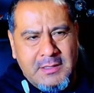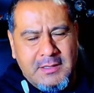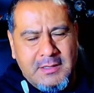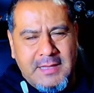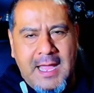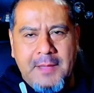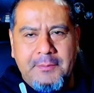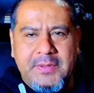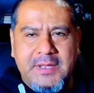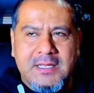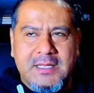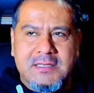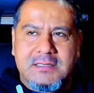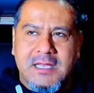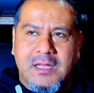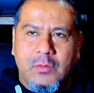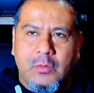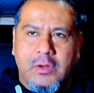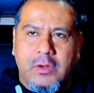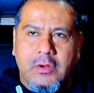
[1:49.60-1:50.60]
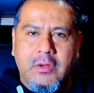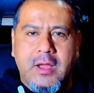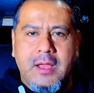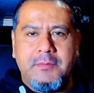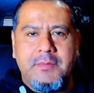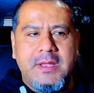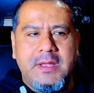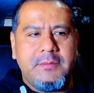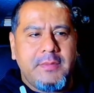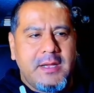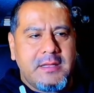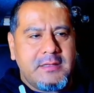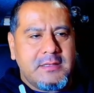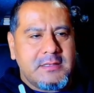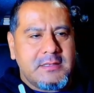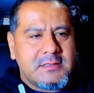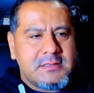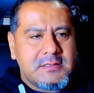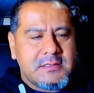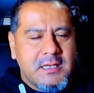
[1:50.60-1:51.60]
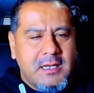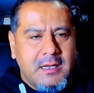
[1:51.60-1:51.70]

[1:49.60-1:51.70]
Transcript: That being said, what do I mean by this?